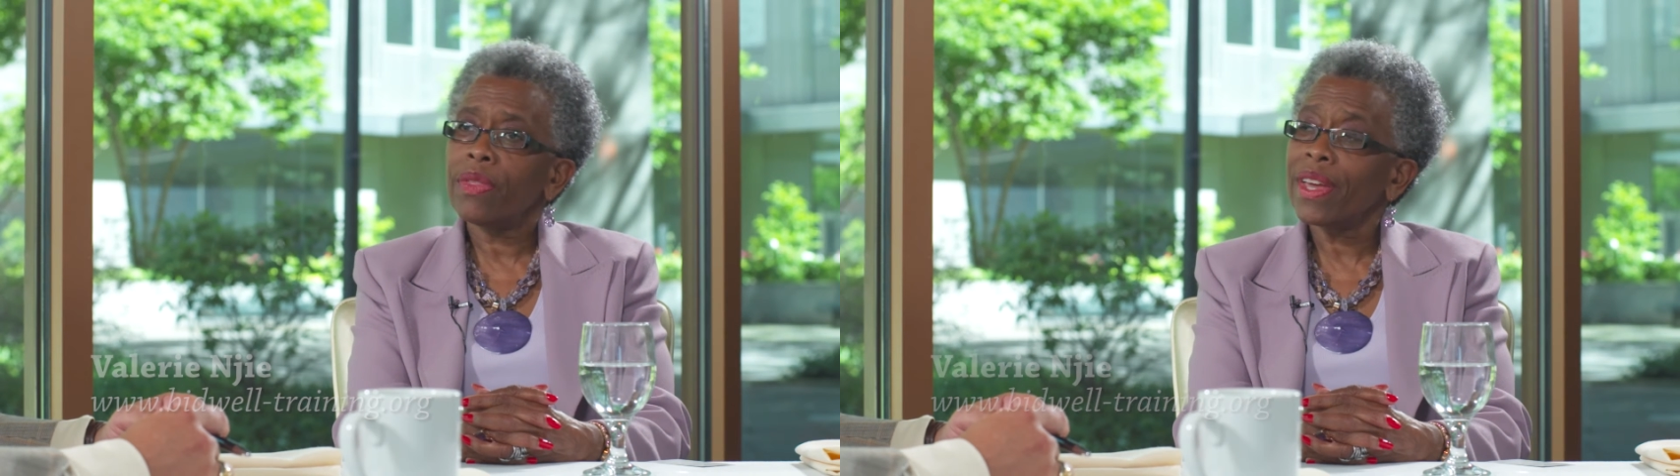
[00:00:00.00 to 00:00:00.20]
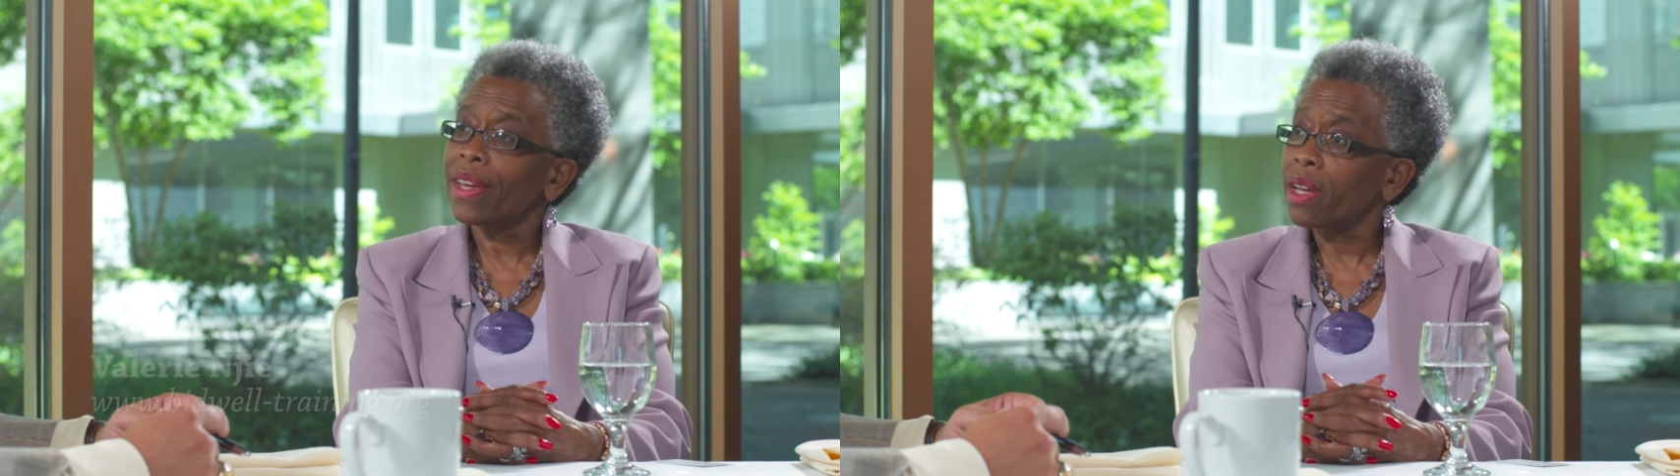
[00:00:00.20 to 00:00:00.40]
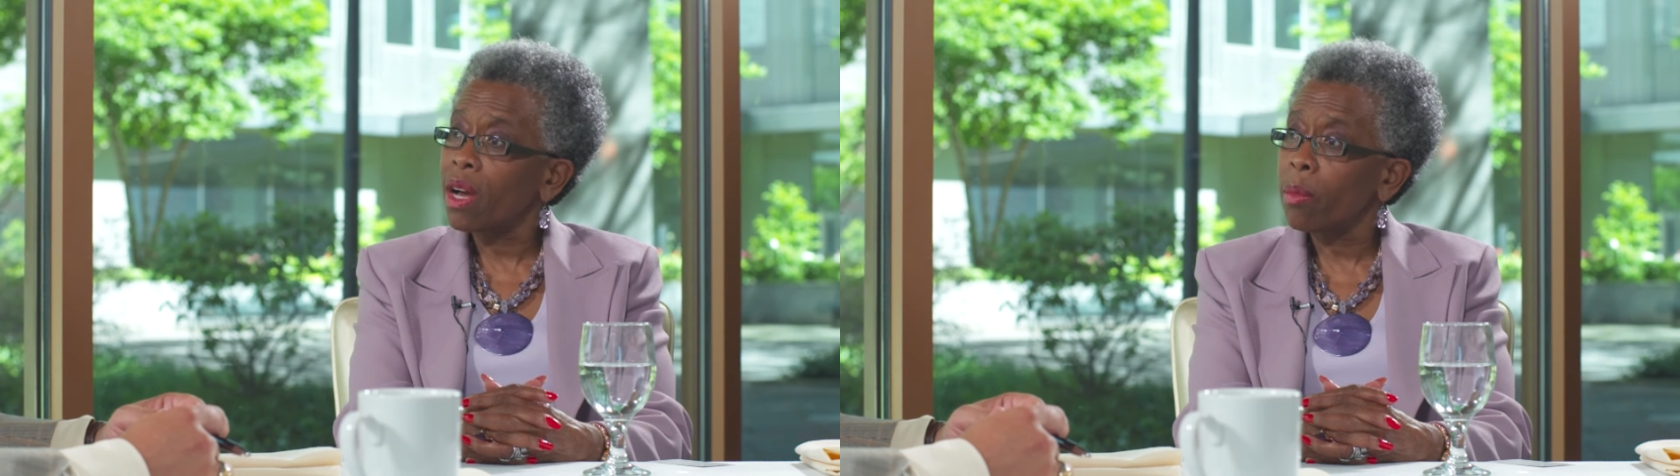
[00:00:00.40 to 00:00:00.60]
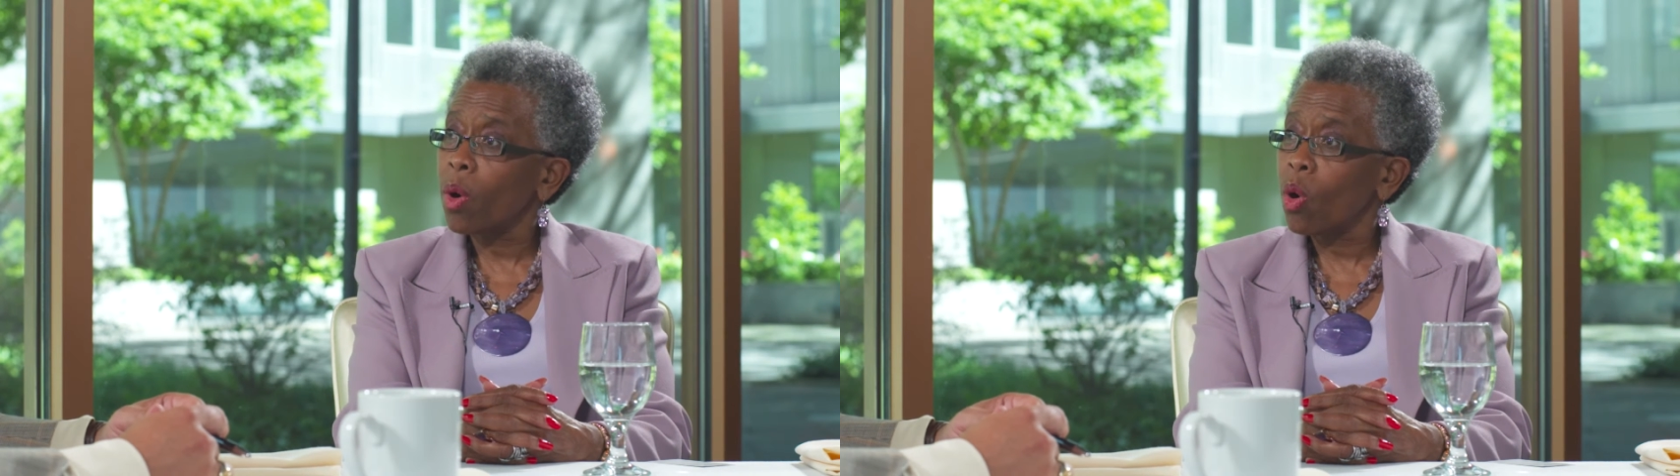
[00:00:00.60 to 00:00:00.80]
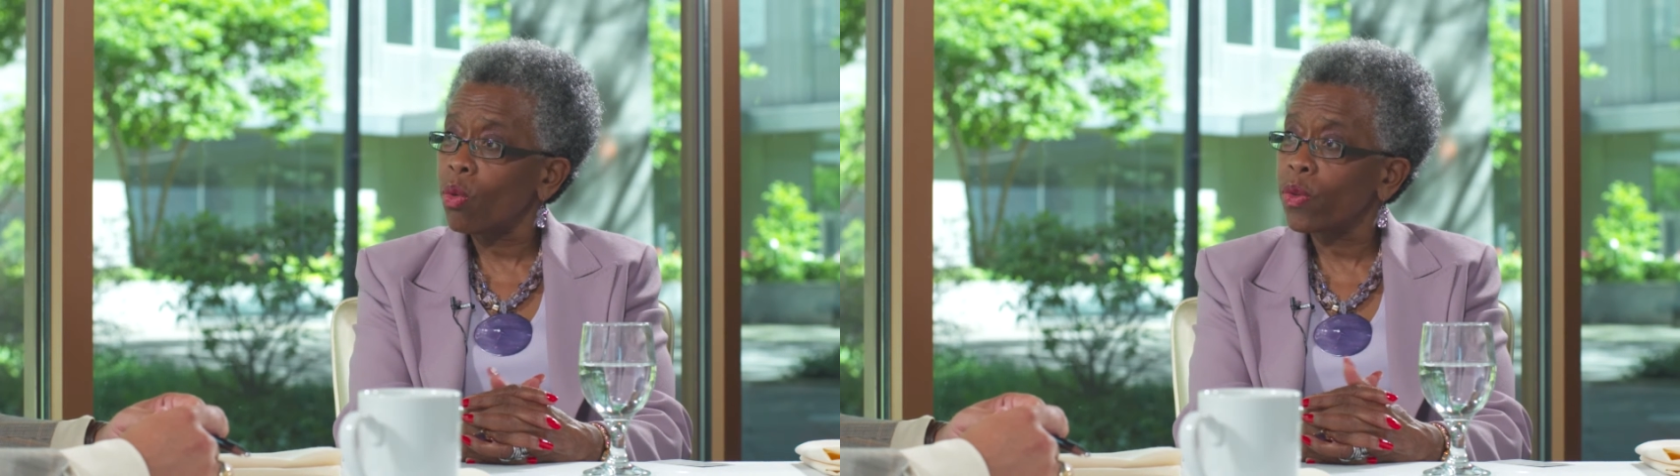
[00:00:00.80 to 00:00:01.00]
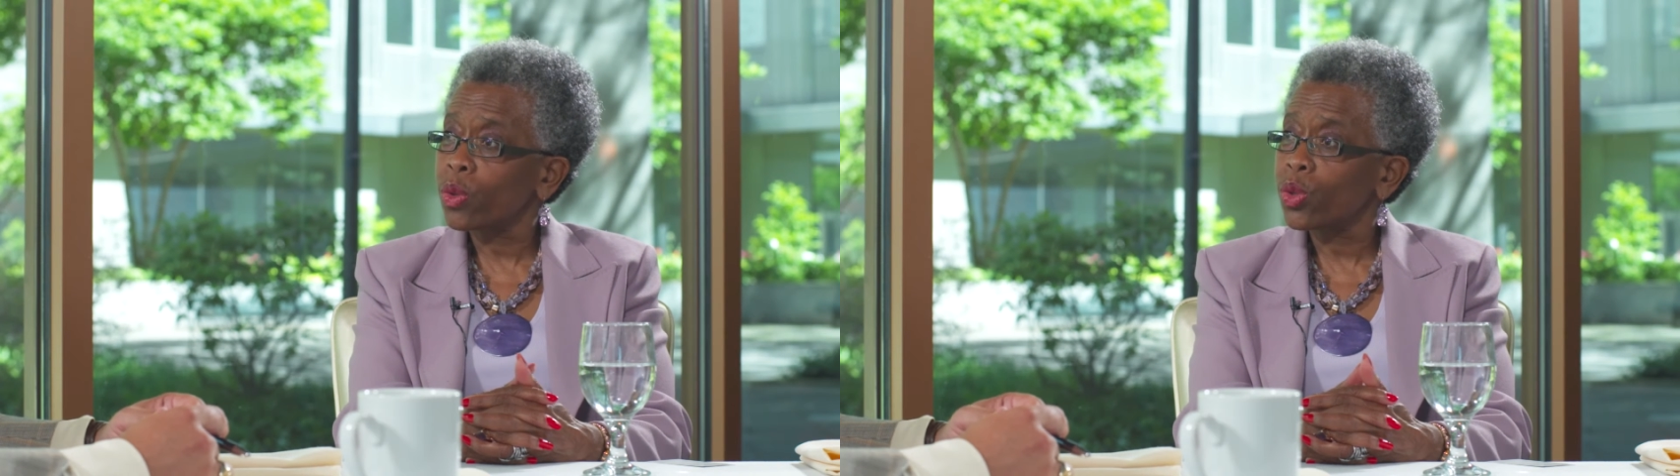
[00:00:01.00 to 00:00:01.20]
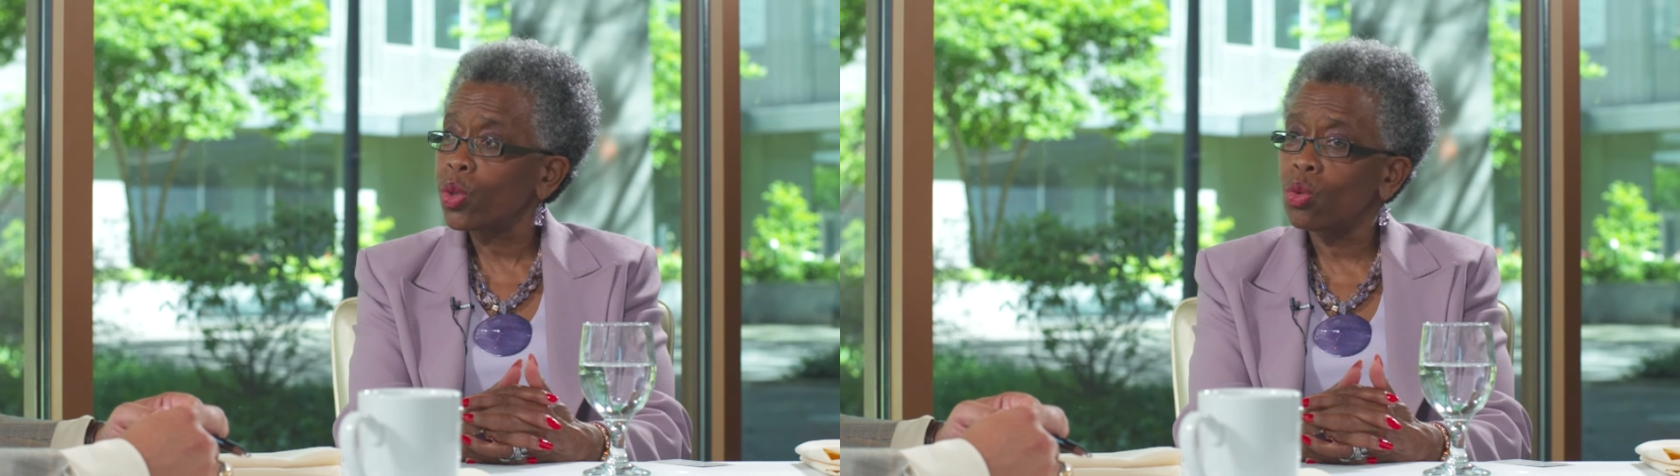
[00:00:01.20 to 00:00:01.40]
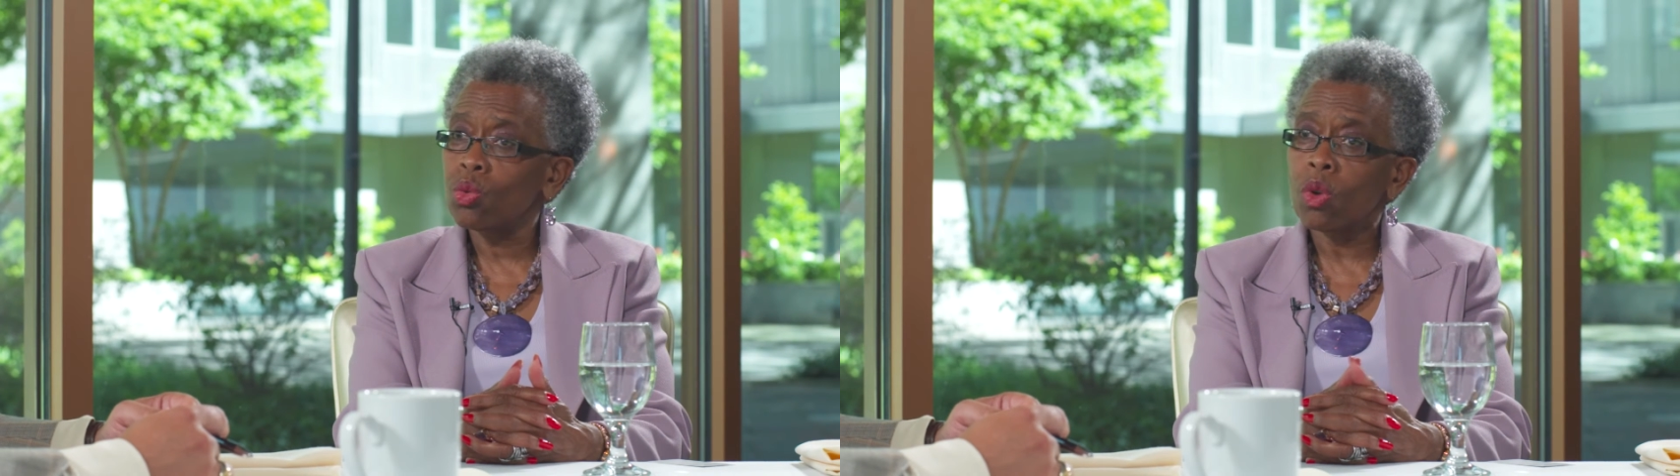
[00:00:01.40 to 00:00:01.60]
they can come over
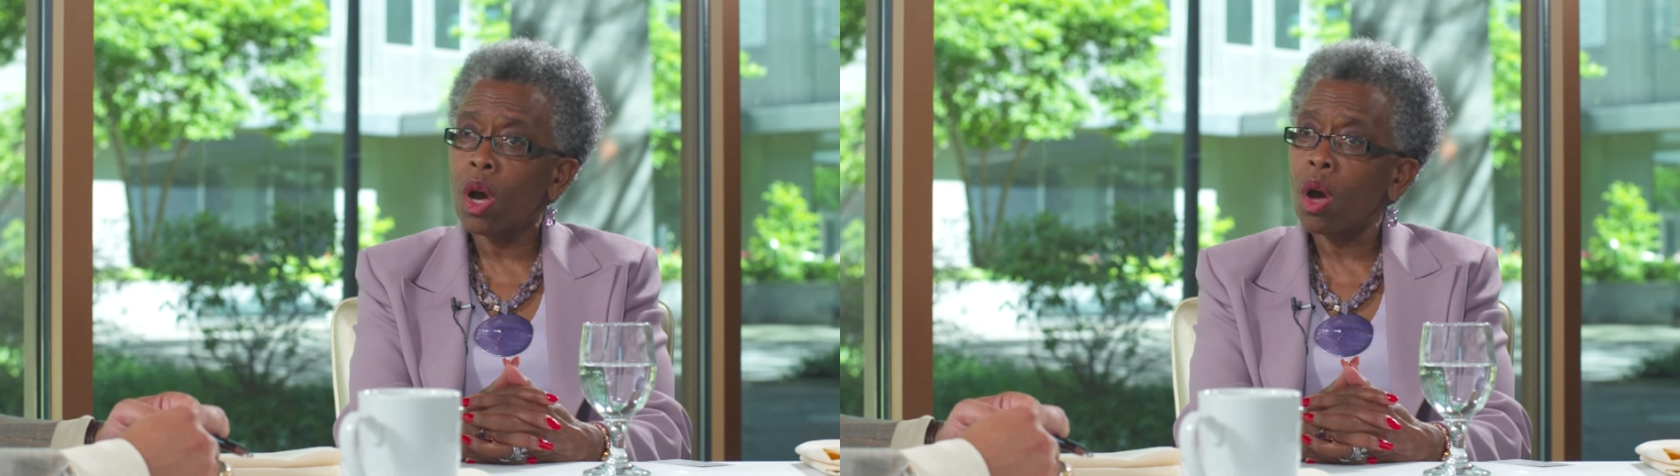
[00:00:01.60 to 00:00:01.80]
to